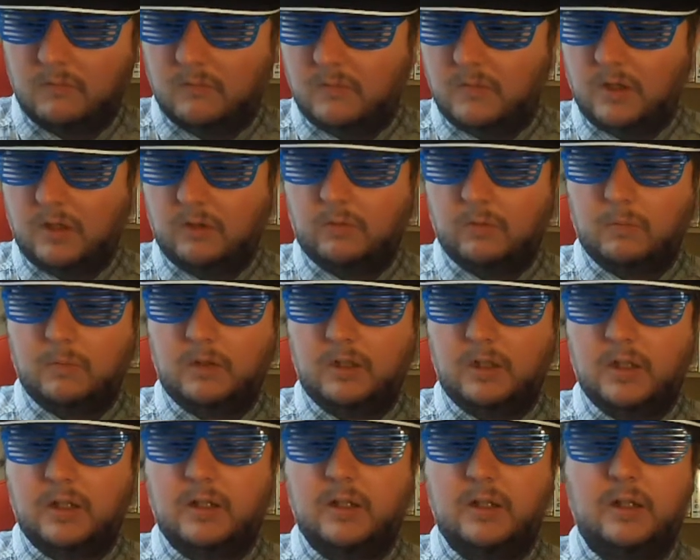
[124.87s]
Next one we
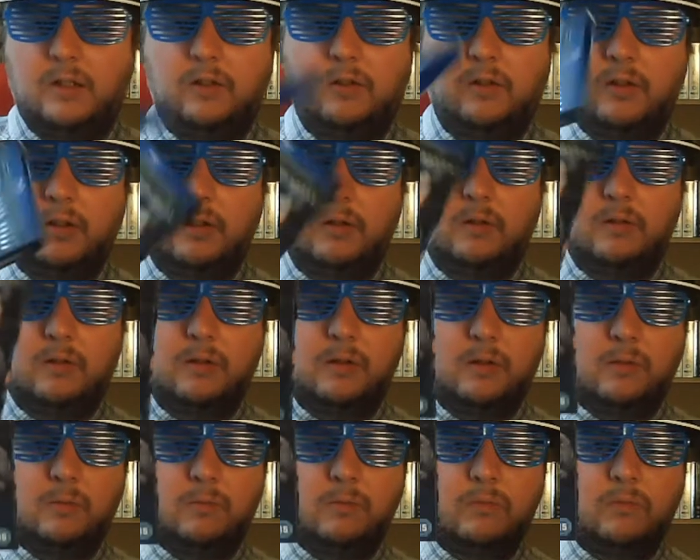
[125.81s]
got is uh,
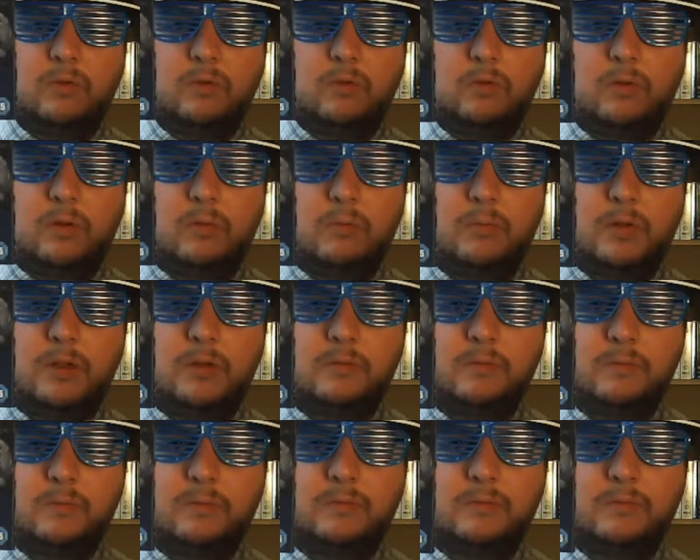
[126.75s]
Chombo.
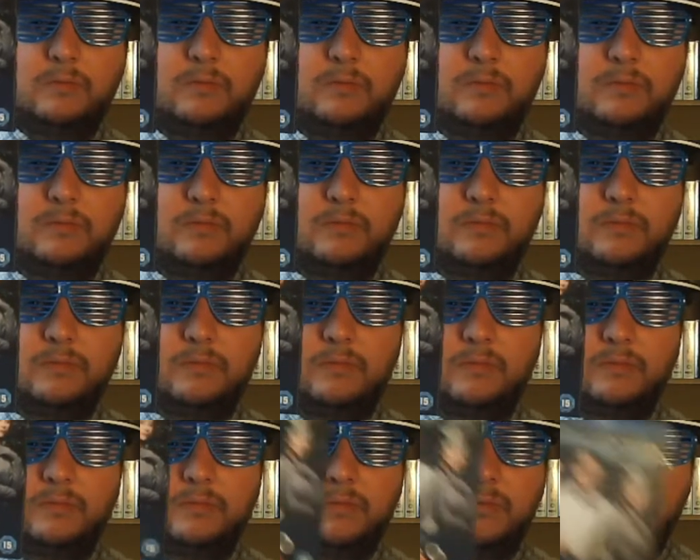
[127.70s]

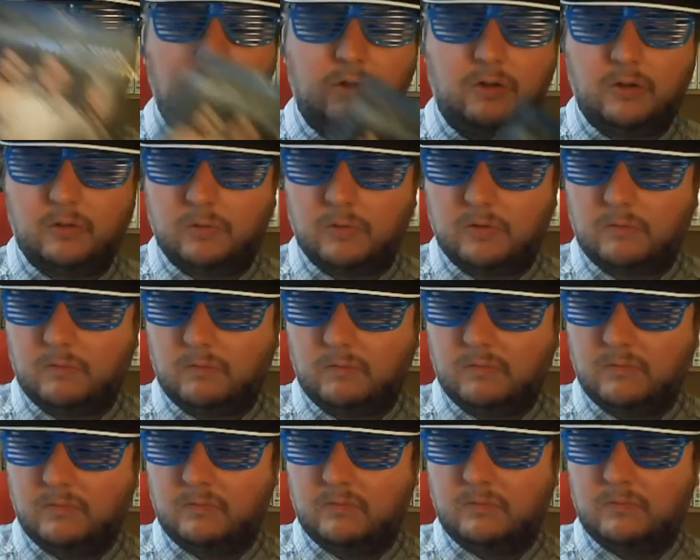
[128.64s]
That's a good one.
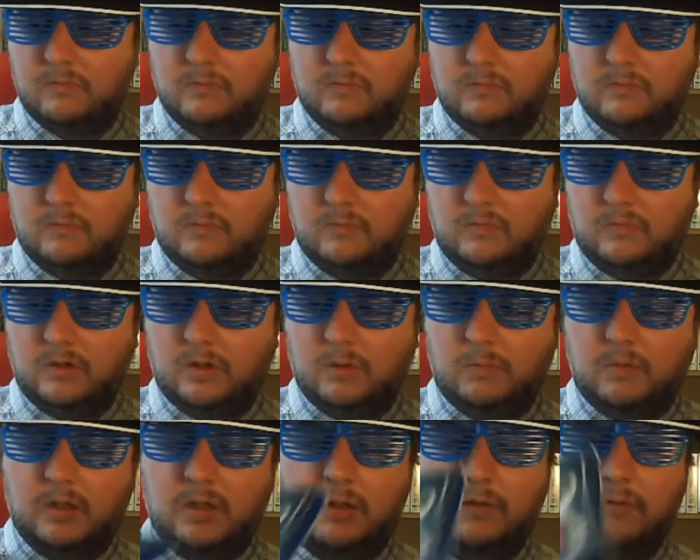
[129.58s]
And
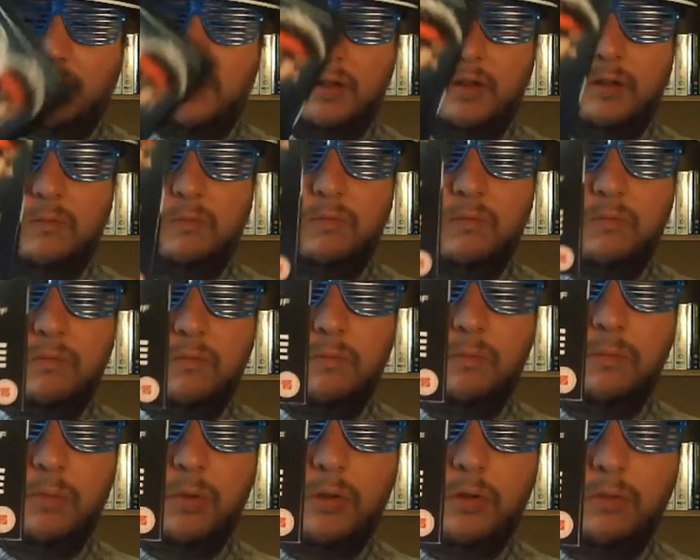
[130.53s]
we have um,
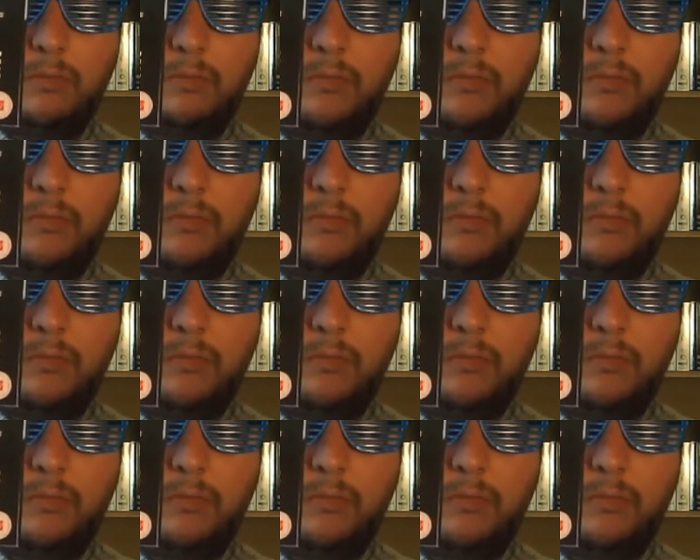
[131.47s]
Long